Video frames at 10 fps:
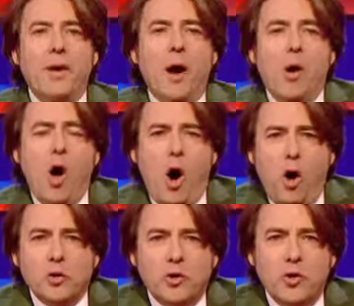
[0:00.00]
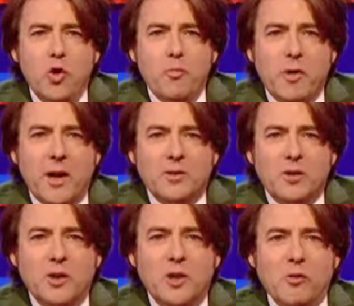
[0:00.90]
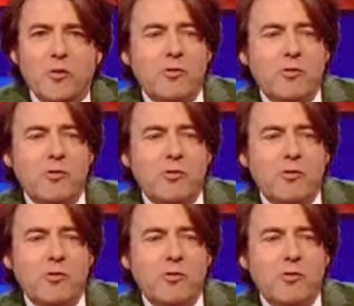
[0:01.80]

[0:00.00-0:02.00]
Now, hot new product on the shelves for